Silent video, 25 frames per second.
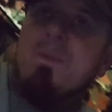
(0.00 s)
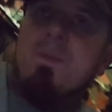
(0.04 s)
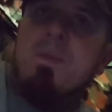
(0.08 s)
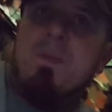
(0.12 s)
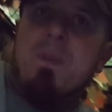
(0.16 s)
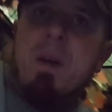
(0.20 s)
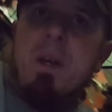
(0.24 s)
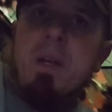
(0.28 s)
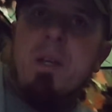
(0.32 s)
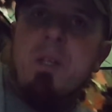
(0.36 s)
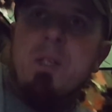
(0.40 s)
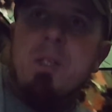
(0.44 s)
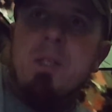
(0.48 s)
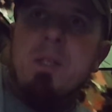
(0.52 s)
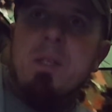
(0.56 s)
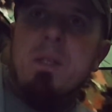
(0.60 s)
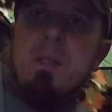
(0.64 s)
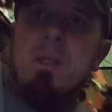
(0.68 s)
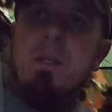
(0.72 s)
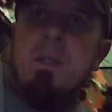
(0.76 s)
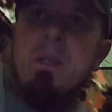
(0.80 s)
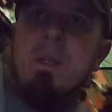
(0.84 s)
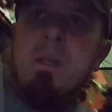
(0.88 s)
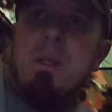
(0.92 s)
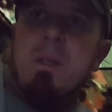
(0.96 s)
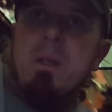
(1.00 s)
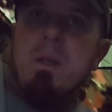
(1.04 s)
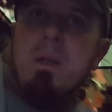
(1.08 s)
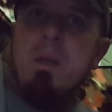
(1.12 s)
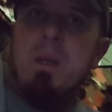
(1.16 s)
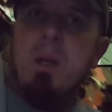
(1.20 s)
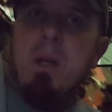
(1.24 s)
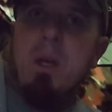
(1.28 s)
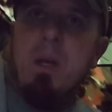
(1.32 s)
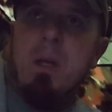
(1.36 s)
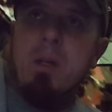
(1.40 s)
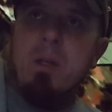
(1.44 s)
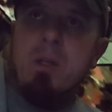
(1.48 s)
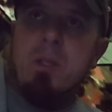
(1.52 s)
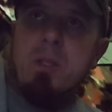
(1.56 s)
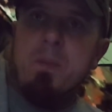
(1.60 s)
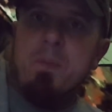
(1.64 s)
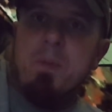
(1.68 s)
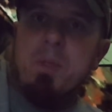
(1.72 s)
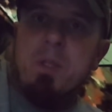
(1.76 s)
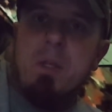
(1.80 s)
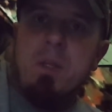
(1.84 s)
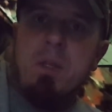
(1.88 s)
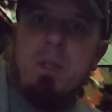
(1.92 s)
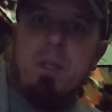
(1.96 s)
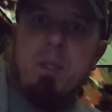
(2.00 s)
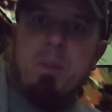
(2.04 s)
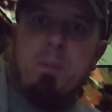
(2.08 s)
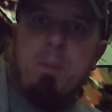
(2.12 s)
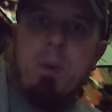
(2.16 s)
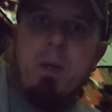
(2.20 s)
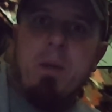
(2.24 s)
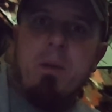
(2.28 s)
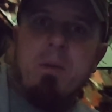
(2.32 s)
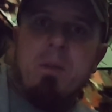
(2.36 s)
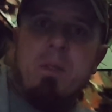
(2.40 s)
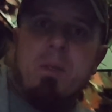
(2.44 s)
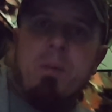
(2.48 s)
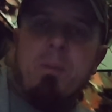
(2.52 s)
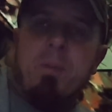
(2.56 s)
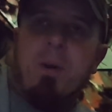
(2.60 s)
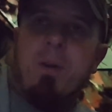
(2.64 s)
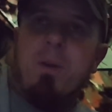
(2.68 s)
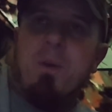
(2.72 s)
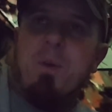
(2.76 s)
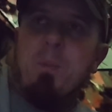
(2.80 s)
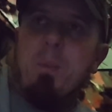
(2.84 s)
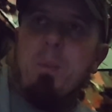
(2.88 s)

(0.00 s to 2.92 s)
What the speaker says: and fresh and Got some sunny spells tomorrow